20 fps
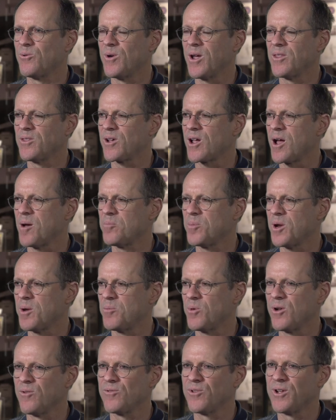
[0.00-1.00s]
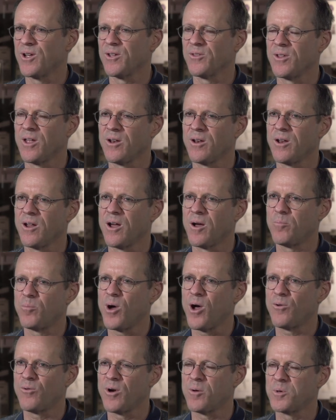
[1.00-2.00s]
ran the company briefly, and then
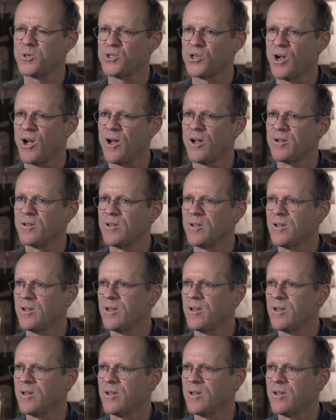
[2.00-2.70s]
Paul Robichaud